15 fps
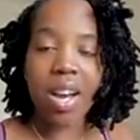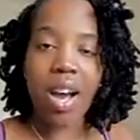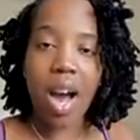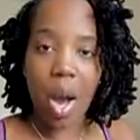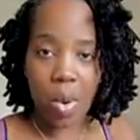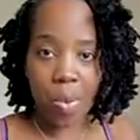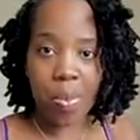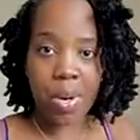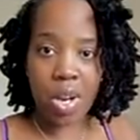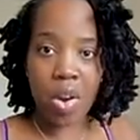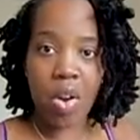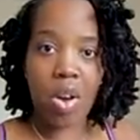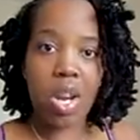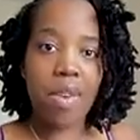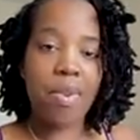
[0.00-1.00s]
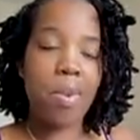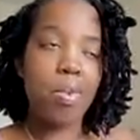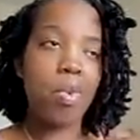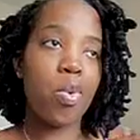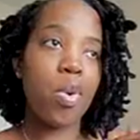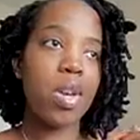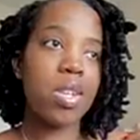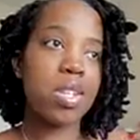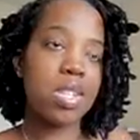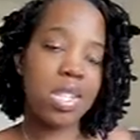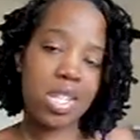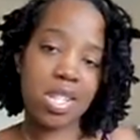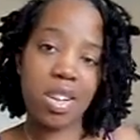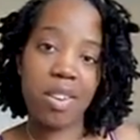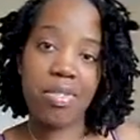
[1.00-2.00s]
I'll put it on. If I'm going to
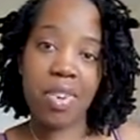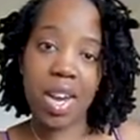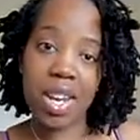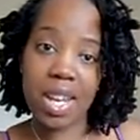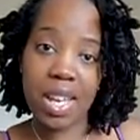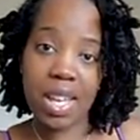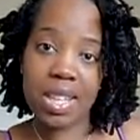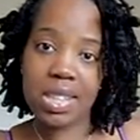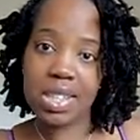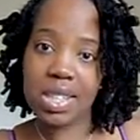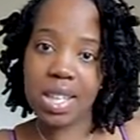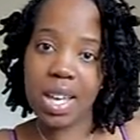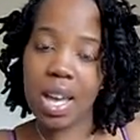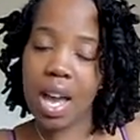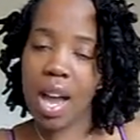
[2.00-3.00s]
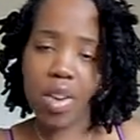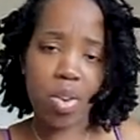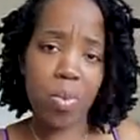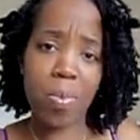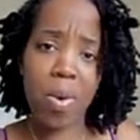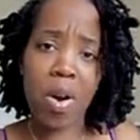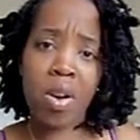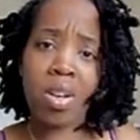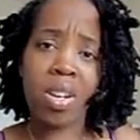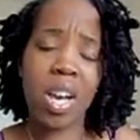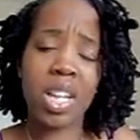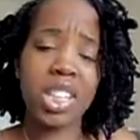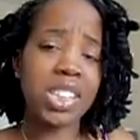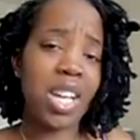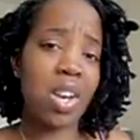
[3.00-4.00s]
TGI Fridays, I don't put on
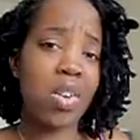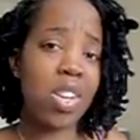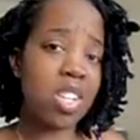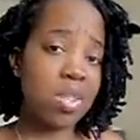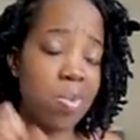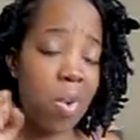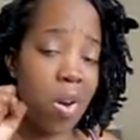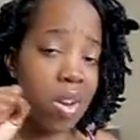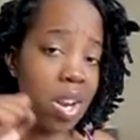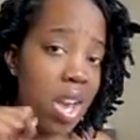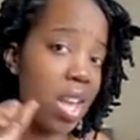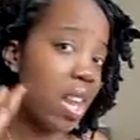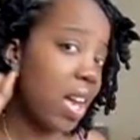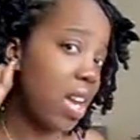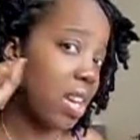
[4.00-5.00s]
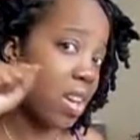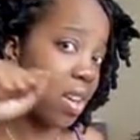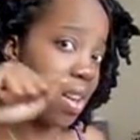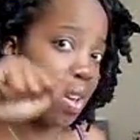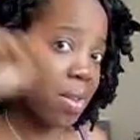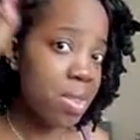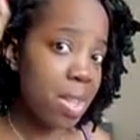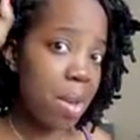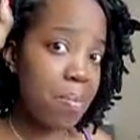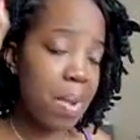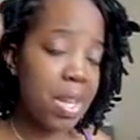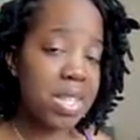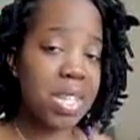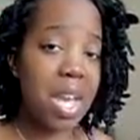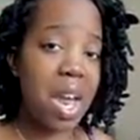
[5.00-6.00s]
eyeshadow. I just put on eyeliner,
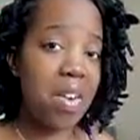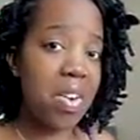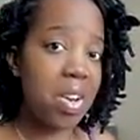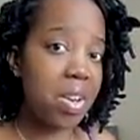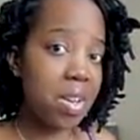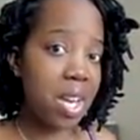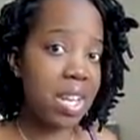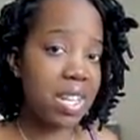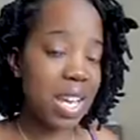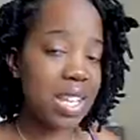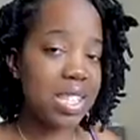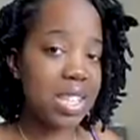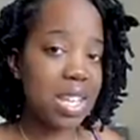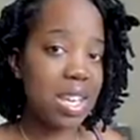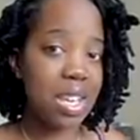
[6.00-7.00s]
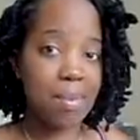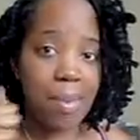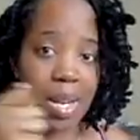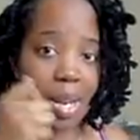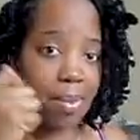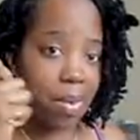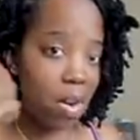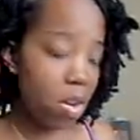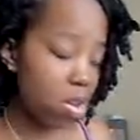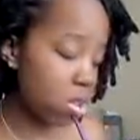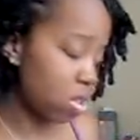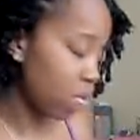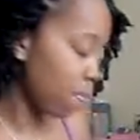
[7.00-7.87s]
mascara, and that's it, and my lip gloss.